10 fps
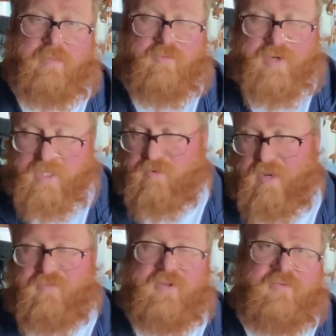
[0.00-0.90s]
be really
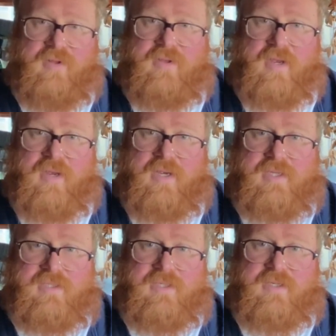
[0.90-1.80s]
grateful if you'd
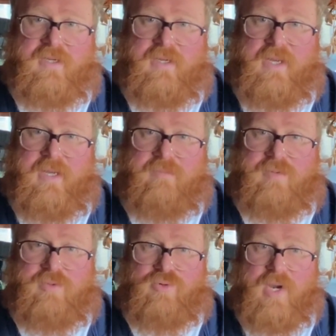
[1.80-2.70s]
consider
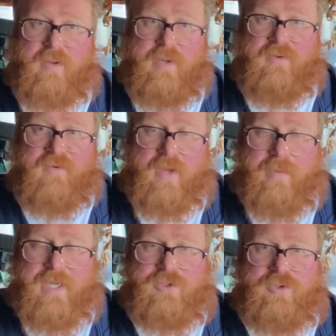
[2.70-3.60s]
subscribing via
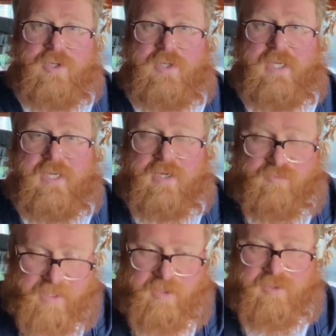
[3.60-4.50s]
Patreon. It
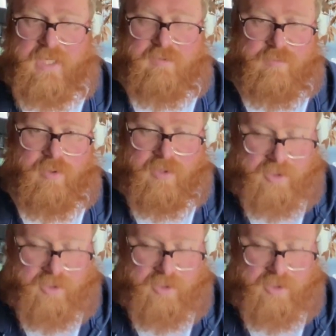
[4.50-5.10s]
really does help support